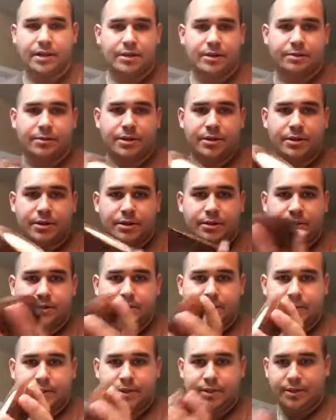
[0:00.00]
come in a
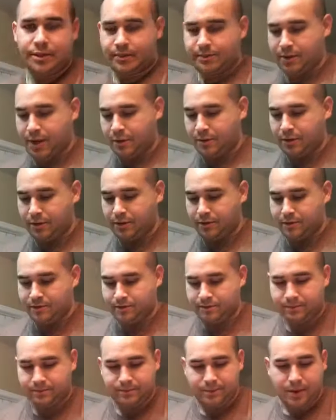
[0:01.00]
paper
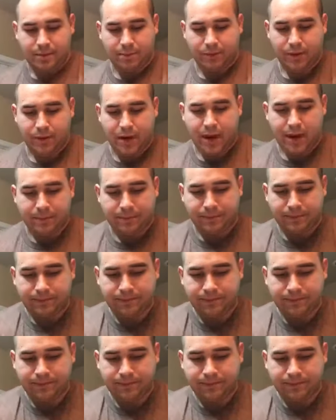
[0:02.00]
wrap.